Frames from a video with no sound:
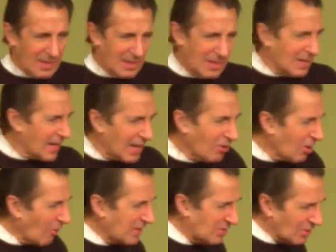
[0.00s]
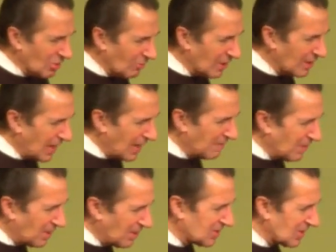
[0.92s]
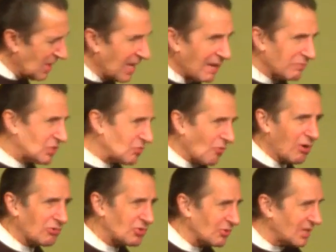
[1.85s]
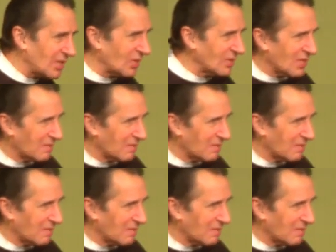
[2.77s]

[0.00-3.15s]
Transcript: And I don't know what to do with that because I have strong traditions in